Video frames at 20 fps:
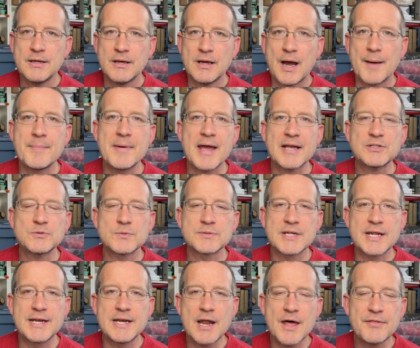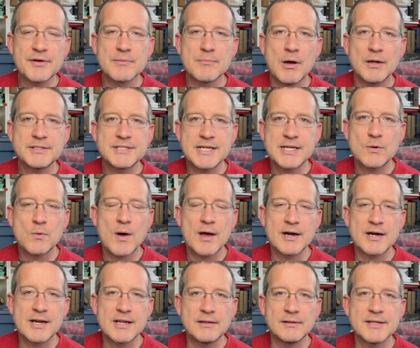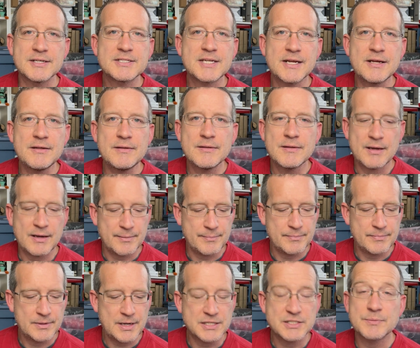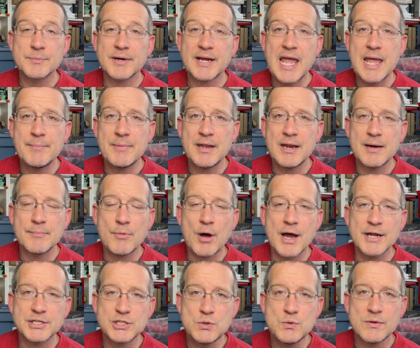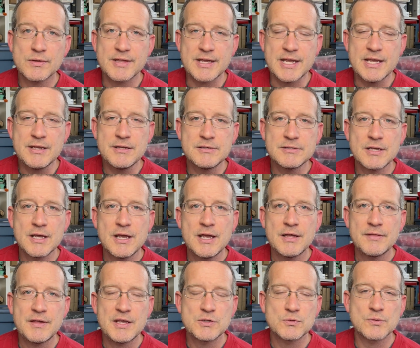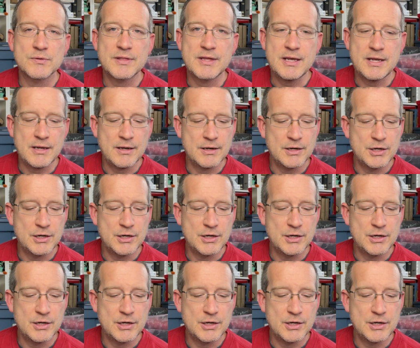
Up next was another multi-quantity listing. A customer came in and bought 2 of these. These were the